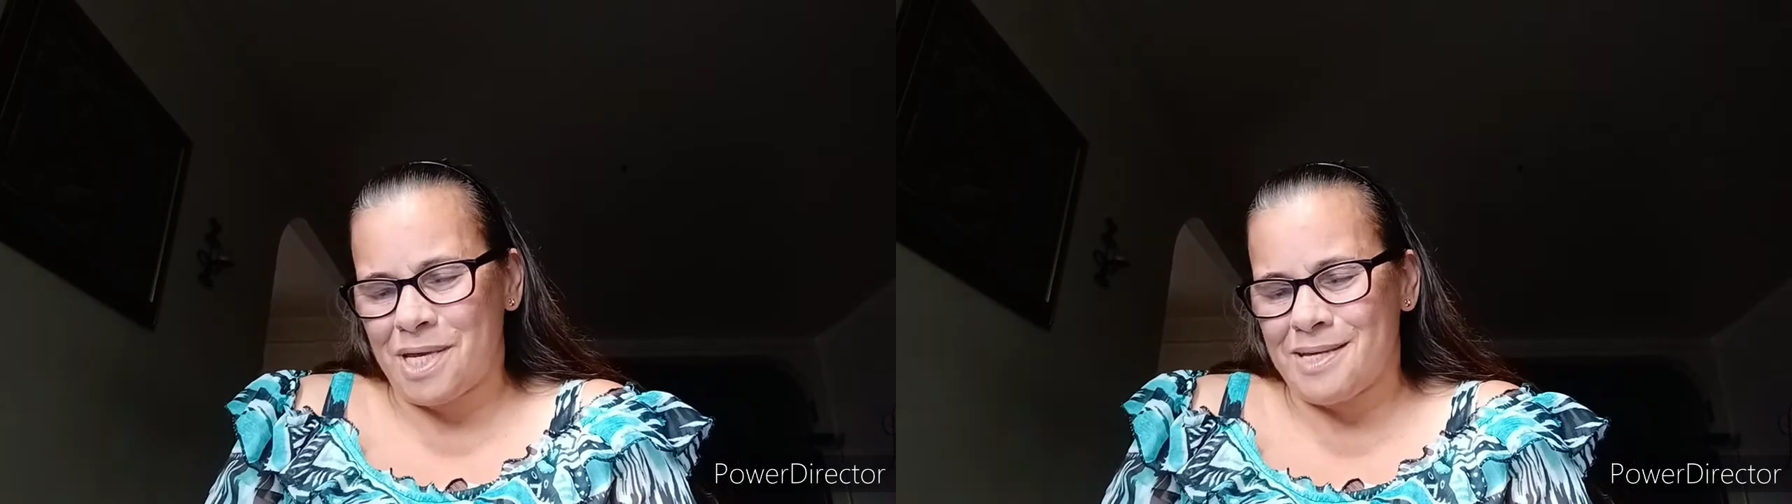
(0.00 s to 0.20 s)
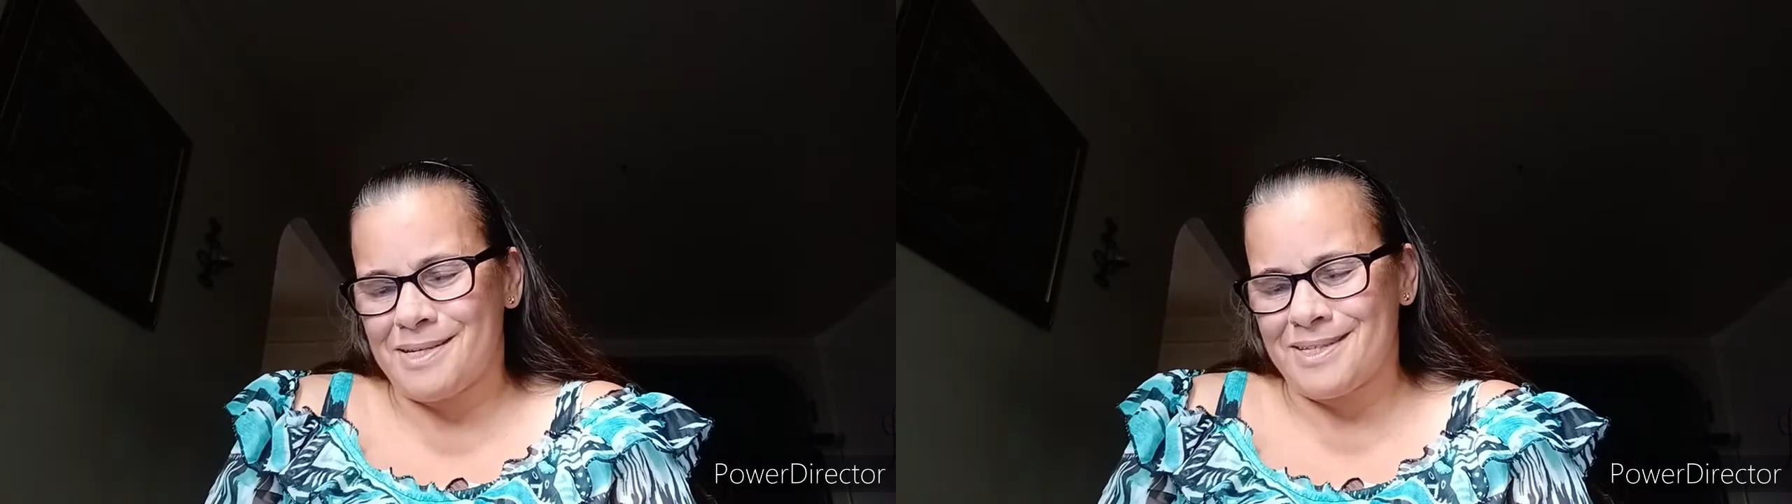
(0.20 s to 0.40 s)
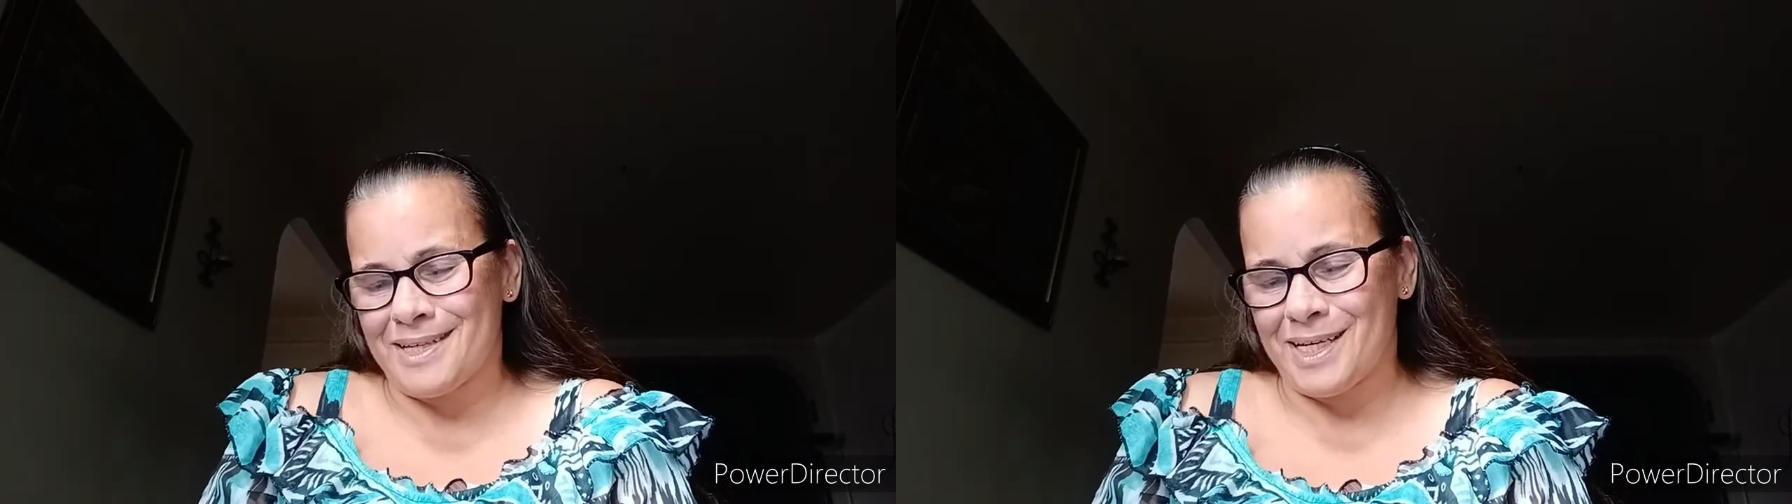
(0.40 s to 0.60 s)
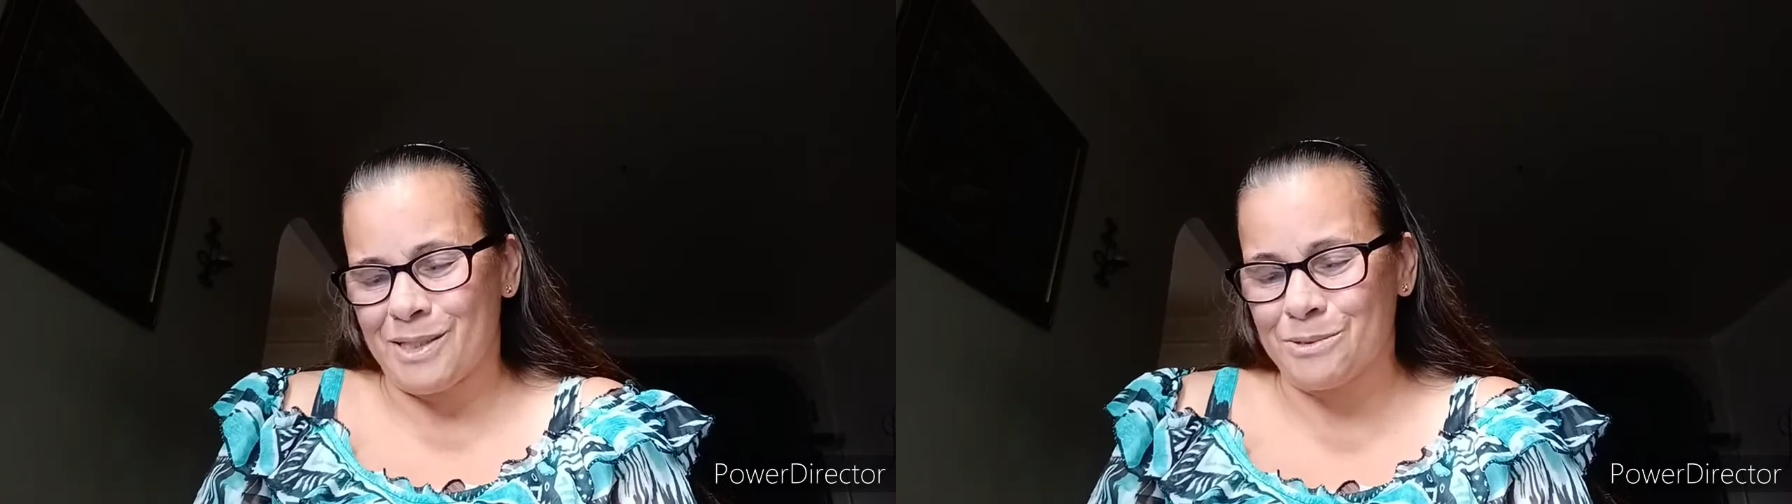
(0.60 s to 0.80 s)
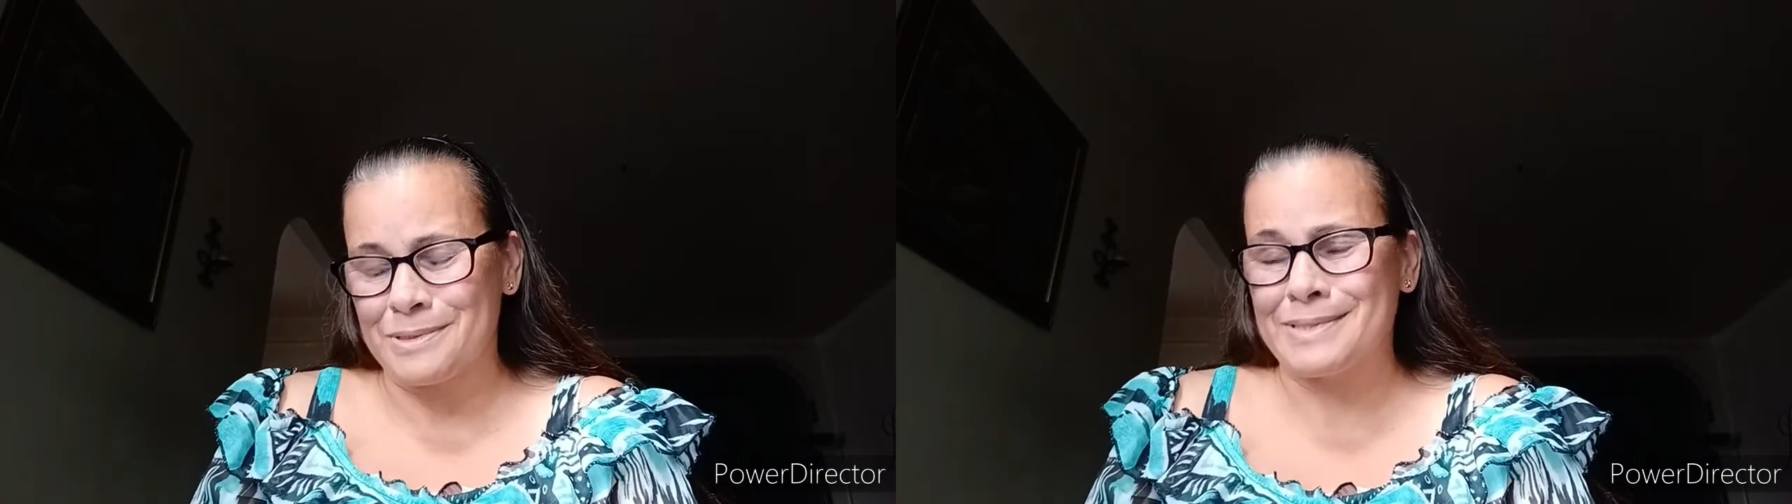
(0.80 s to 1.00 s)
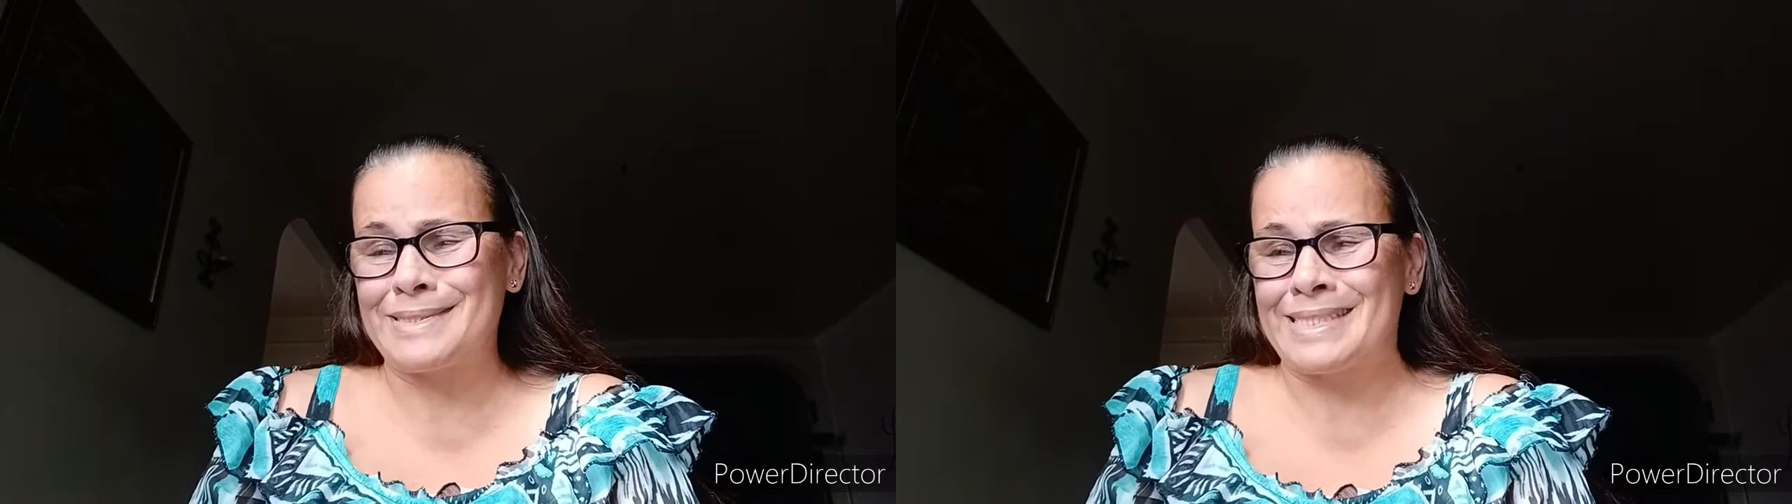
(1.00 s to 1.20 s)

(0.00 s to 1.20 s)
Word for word: cake in the house.